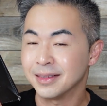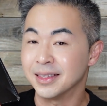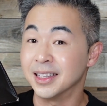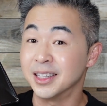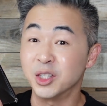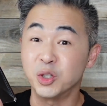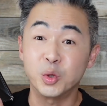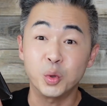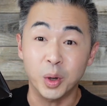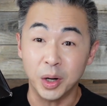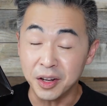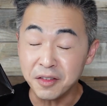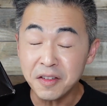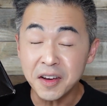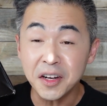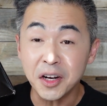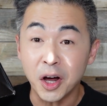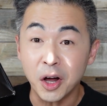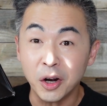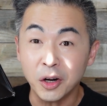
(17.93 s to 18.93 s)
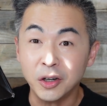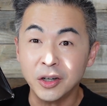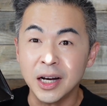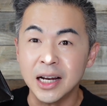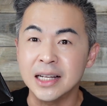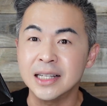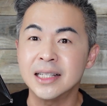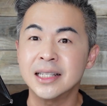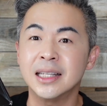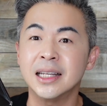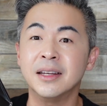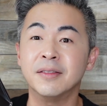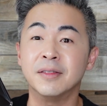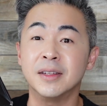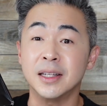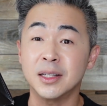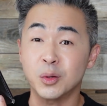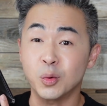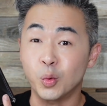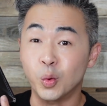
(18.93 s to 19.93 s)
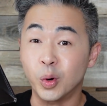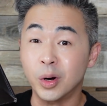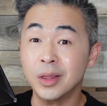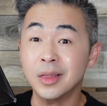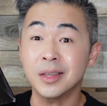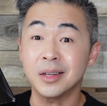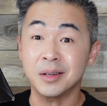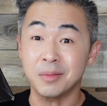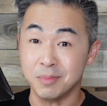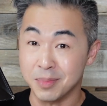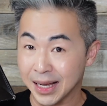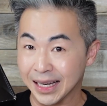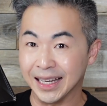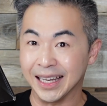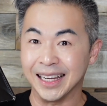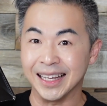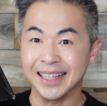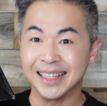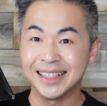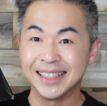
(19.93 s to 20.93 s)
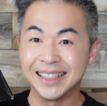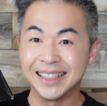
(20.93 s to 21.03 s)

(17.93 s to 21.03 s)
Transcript: This is $25 and see if this is worth the money.